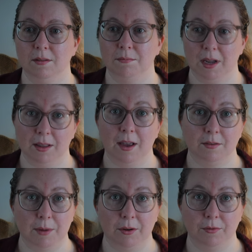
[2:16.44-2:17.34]

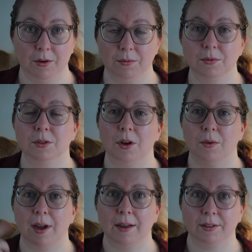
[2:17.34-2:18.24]
last microphone. So
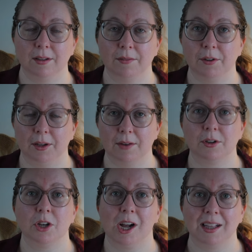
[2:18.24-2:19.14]
I feel like I have
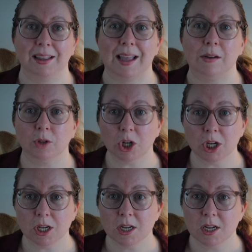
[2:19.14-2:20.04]
to talk
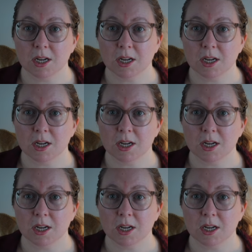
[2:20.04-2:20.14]
louder.